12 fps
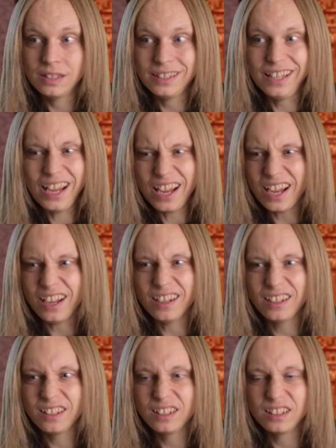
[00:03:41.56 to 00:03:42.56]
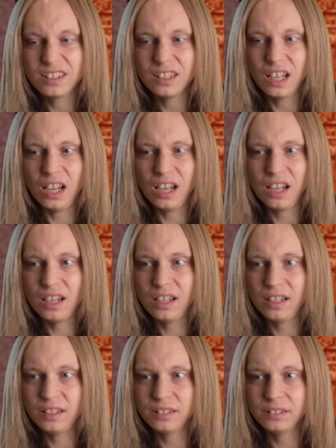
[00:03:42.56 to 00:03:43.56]

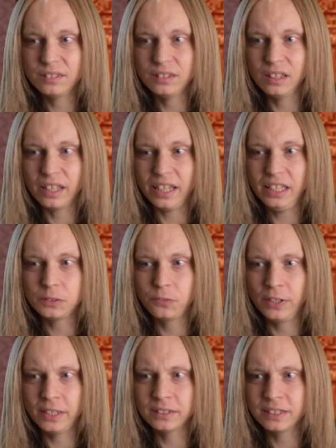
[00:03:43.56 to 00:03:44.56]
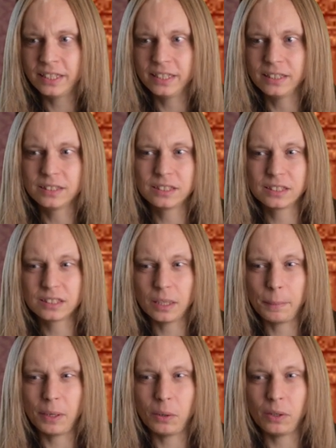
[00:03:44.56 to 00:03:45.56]
yeah, like each thing takes
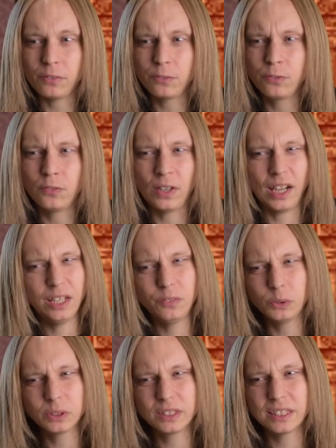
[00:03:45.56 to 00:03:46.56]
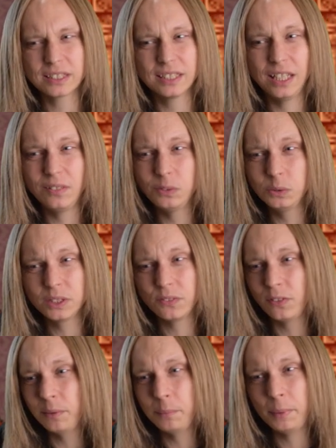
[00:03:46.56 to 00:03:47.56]
about 5 or 6 levels
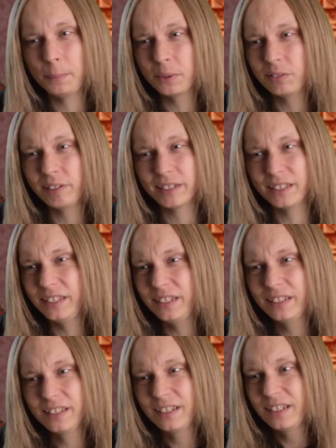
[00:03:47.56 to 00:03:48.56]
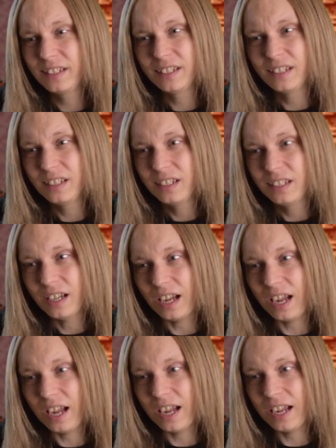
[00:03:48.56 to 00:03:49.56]
if I remember correctly.
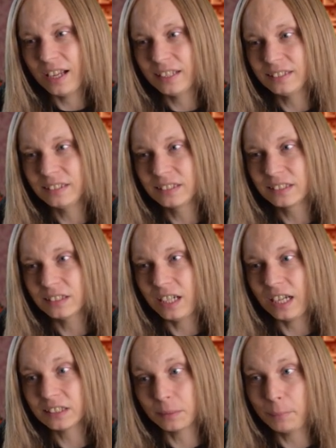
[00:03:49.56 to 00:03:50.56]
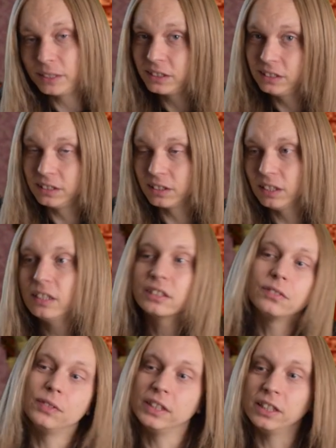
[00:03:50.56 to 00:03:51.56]
And as I mentioned in the
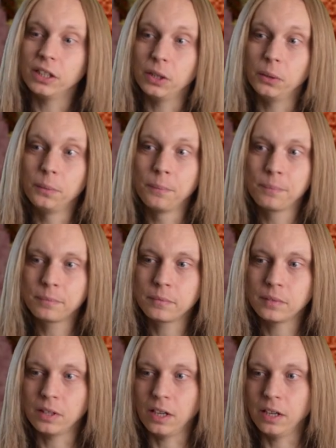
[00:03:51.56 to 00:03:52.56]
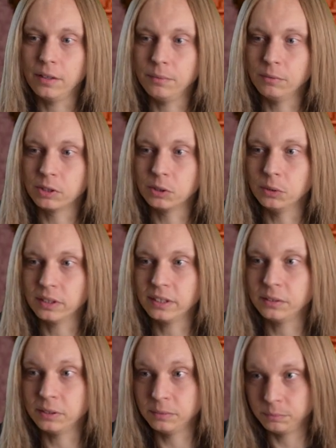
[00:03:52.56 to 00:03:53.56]
last video that I
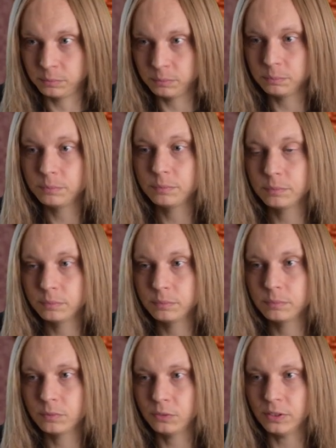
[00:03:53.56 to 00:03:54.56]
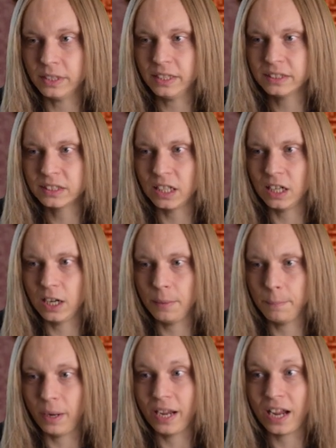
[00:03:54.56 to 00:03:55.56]
recorded for this,
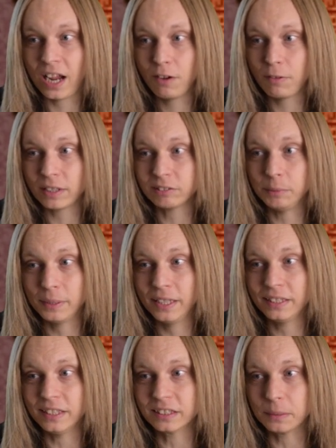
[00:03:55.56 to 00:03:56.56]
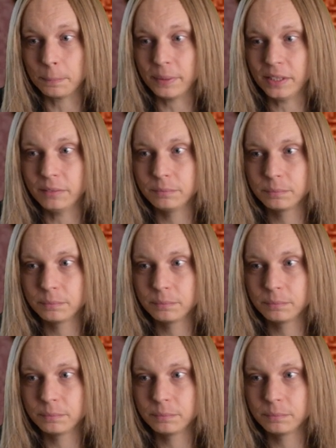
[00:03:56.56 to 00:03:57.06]
I have actually played this a bit